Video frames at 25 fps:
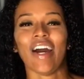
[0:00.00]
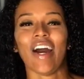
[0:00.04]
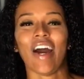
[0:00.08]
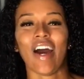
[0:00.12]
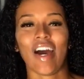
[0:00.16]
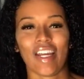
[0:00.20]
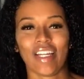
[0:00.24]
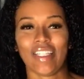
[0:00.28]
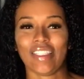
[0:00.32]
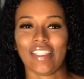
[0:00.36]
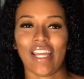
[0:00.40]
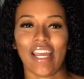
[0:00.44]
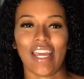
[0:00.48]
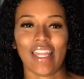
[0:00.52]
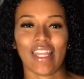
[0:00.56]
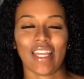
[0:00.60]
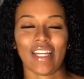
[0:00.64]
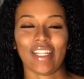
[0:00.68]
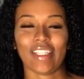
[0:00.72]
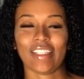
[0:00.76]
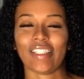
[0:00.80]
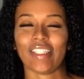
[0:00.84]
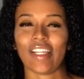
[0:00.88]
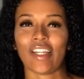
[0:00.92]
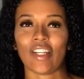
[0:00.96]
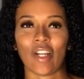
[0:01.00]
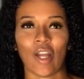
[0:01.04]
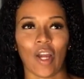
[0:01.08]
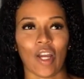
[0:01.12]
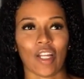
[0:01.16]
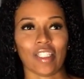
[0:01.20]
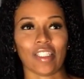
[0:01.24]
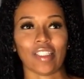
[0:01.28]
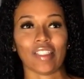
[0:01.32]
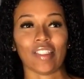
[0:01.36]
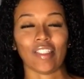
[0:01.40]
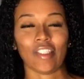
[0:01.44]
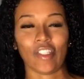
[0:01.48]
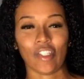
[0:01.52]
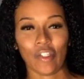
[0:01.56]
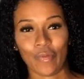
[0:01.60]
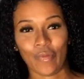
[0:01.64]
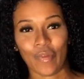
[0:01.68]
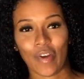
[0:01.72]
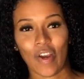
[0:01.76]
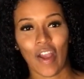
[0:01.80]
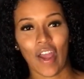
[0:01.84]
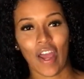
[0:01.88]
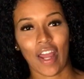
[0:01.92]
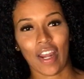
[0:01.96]
On a day that it's not
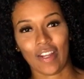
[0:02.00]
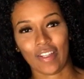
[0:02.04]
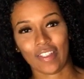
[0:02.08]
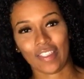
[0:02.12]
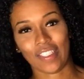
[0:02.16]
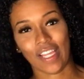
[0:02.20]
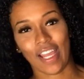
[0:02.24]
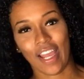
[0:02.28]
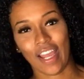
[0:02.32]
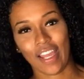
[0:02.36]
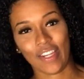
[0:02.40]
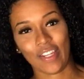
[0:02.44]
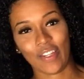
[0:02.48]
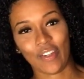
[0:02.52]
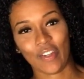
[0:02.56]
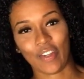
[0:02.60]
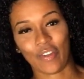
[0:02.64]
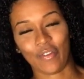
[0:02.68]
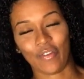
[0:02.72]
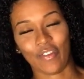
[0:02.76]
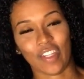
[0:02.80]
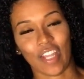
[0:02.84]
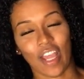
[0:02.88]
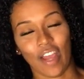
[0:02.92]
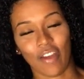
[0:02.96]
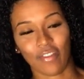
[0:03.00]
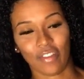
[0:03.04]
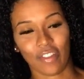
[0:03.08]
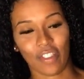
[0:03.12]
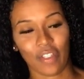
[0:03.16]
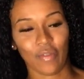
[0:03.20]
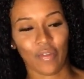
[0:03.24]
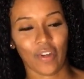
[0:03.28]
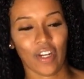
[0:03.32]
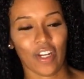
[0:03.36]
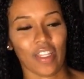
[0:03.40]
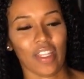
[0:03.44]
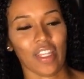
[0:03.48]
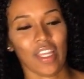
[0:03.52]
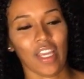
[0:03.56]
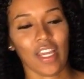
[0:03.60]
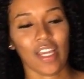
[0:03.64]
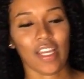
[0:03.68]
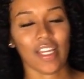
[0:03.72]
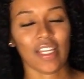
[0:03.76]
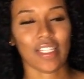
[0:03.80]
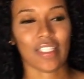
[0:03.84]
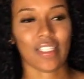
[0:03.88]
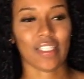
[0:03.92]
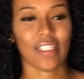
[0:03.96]
super hot outside, you could definitely wear
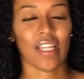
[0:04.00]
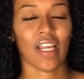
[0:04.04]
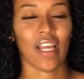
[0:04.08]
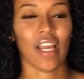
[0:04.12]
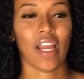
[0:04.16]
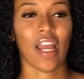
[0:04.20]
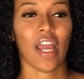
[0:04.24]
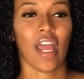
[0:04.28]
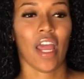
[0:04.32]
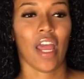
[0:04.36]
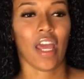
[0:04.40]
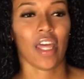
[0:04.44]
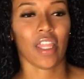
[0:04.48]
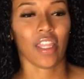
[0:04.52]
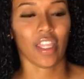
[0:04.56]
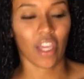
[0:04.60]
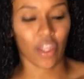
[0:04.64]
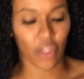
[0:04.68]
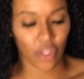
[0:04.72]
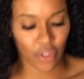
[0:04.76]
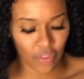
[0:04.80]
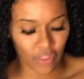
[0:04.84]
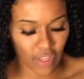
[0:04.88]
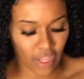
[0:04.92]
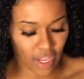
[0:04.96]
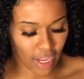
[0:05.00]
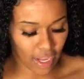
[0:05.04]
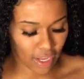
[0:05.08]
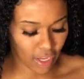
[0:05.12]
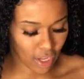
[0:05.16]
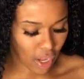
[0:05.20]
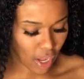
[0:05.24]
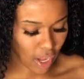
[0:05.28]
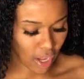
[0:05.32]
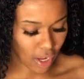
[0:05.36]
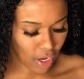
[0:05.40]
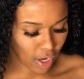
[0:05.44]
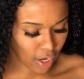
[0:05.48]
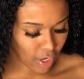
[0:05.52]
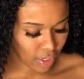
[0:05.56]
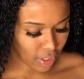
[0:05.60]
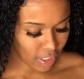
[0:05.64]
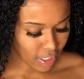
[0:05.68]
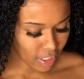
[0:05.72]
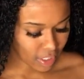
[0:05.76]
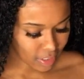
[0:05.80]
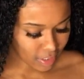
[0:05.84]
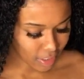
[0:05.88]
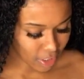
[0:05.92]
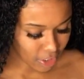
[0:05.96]
this. The other thing I got are
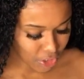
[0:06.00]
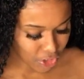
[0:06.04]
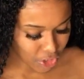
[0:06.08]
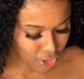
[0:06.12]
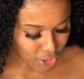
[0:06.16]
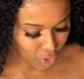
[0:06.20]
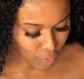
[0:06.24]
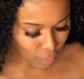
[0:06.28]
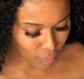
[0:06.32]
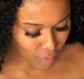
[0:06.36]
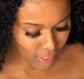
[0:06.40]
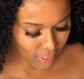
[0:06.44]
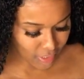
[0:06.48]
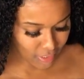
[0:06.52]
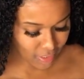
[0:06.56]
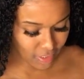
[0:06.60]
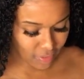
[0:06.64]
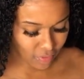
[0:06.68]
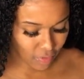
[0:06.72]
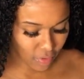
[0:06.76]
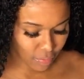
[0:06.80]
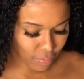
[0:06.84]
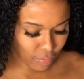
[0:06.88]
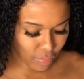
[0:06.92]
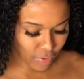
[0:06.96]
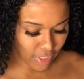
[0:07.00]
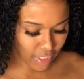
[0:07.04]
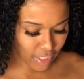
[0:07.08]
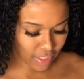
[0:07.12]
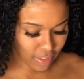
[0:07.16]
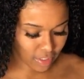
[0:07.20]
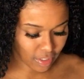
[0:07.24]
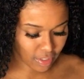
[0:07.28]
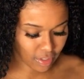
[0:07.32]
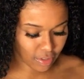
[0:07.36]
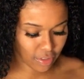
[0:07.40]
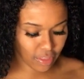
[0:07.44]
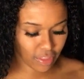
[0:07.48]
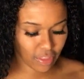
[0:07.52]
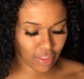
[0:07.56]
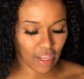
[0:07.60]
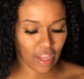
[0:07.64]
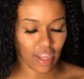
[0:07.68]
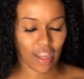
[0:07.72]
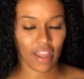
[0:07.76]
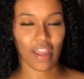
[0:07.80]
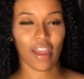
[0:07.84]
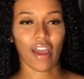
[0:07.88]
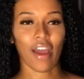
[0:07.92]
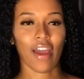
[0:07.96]
these shorts from Pretty Little
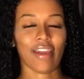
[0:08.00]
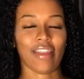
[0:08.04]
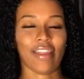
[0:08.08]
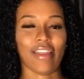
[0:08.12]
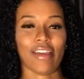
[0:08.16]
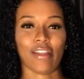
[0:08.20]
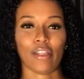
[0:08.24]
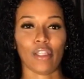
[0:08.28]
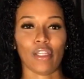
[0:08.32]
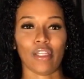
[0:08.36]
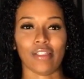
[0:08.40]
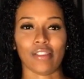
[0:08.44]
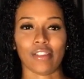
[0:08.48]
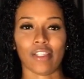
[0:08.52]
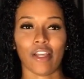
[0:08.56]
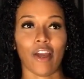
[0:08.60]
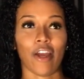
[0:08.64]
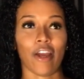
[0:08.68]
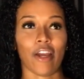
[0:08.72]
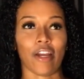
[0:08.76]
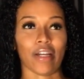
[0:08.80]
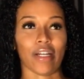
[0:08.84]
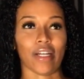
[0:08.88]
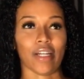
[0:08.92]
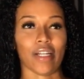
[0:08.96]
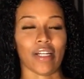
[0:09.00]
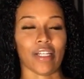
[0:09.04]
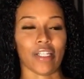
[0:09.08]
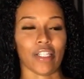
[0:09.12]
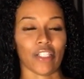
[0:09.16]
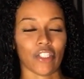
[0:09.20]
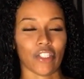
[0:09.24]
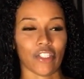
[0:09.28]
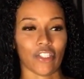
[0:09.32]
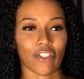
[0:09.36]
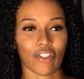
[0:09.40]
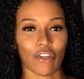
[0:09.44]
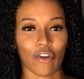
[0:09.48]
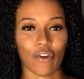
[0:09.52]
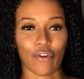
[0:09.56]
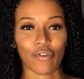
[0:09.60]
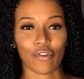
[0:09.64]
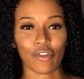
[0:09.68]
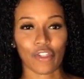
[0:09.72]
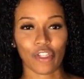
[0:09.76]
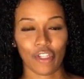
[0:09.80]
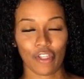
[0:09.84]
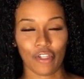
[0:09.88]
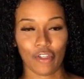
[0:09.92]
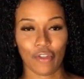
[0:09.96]
Thing. I think these are
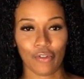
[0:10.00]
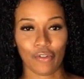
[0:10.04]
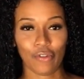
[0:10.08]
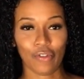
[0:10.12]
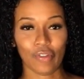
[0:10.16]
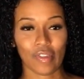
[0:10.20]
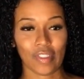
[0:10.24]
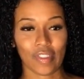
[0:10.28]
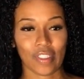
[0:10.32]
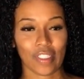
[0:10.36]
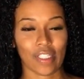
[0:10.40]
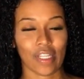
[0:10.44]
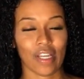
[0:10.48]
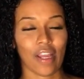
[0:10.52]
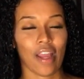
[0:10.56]
so cute.